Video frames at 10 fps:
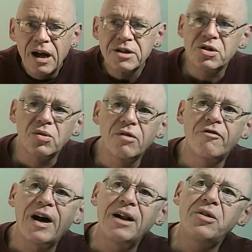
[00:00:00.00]
And so the
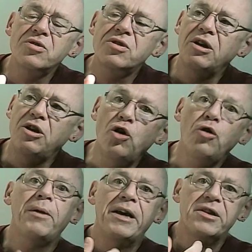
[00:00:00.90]
values that you
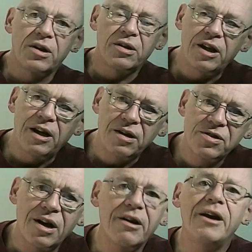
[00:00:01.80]
place on
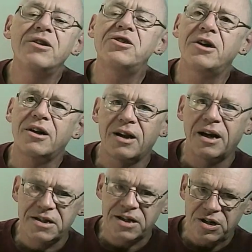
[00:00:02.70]
things are
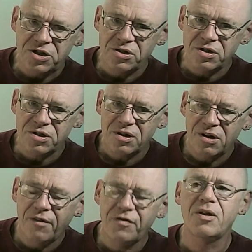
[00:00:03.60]
internalizations
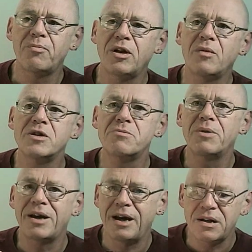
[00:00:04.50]
of something which
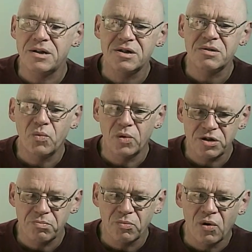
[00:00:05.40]
begins
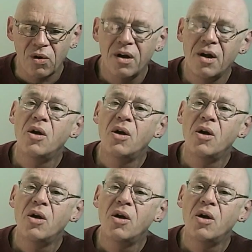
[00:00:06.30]
once more